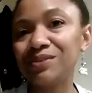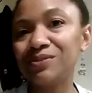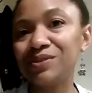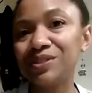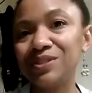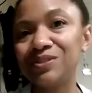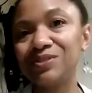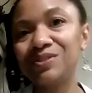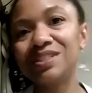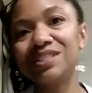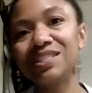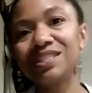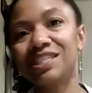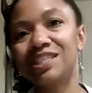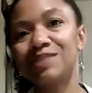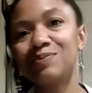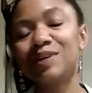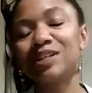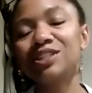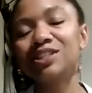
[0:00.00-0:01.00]
reunions and
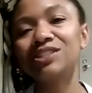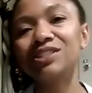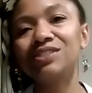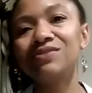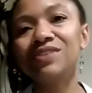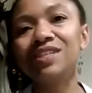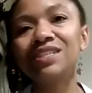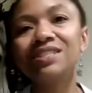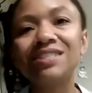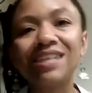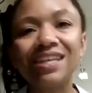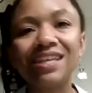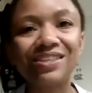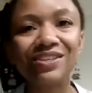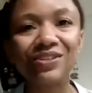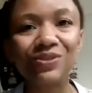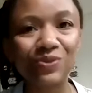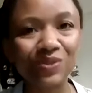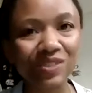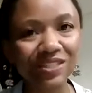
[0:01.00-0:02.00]
special events at
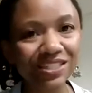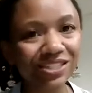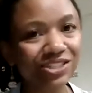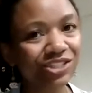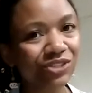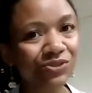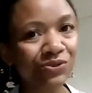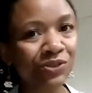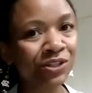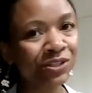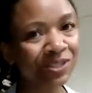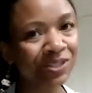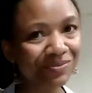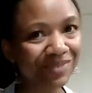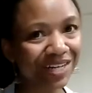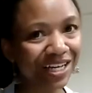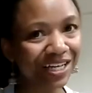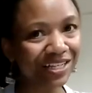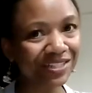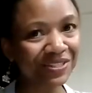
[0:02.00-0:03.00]
the UNC General
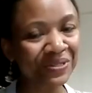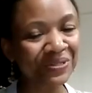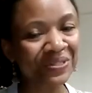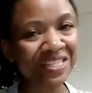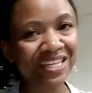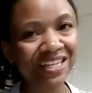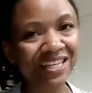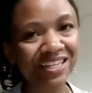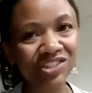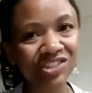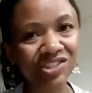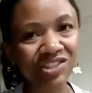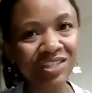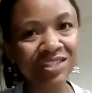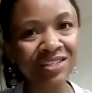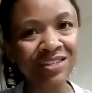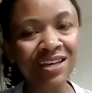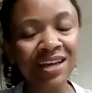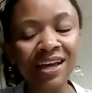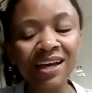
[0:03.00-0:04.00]
Alumni
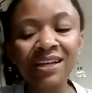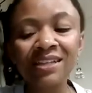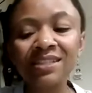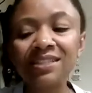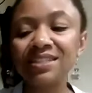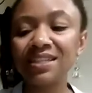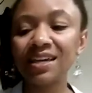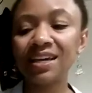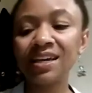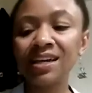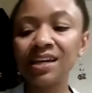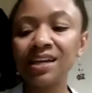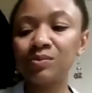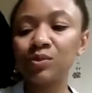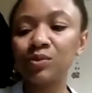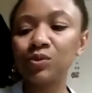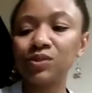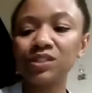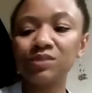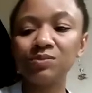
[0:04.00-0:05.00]
Association. Today, I'm
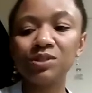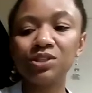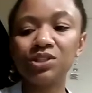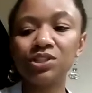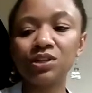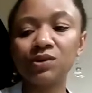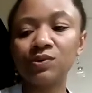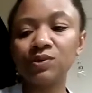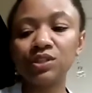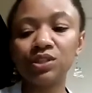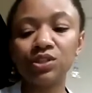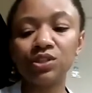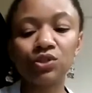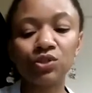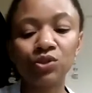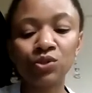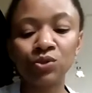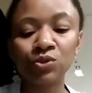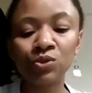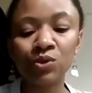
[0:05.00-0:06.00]
going to be showing
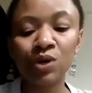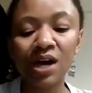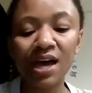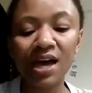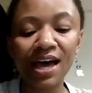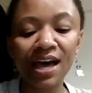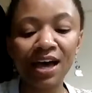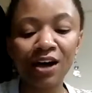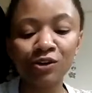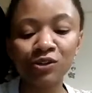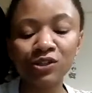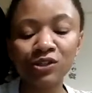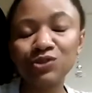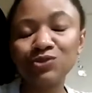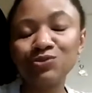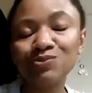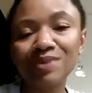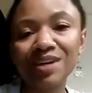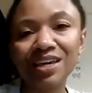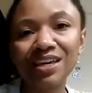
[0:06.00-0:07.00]
you how
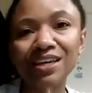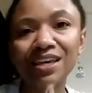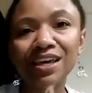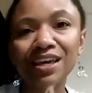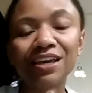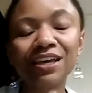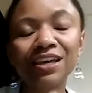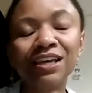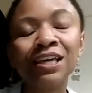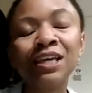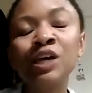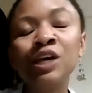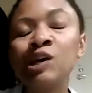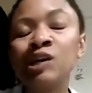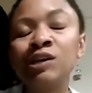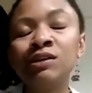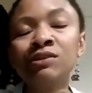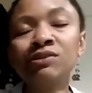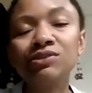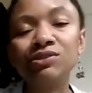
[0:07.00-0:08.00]
to make a
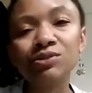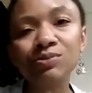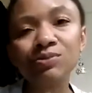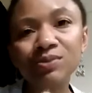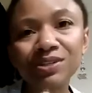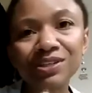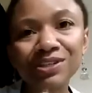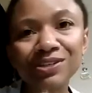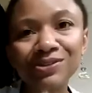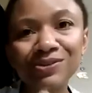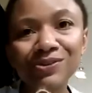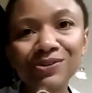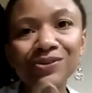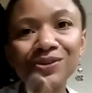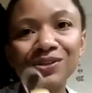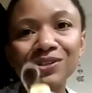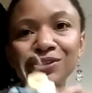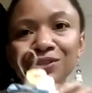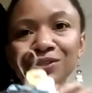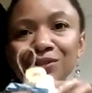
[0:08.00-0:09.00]
super
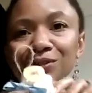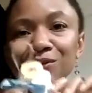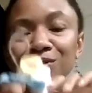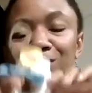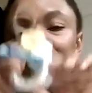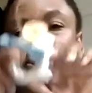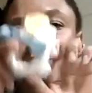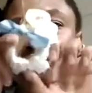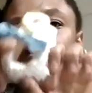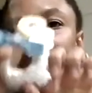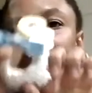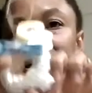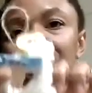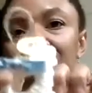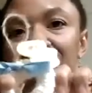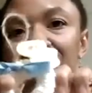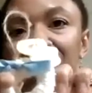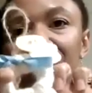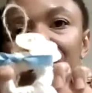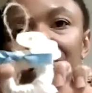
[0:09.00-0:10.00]
cute little
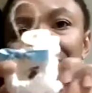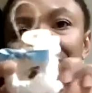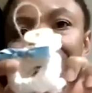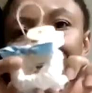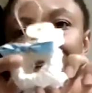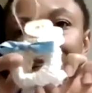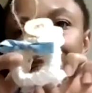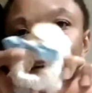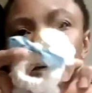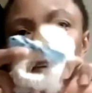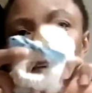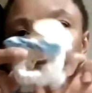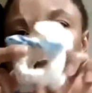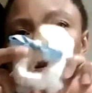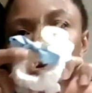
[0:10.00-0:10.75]
holiday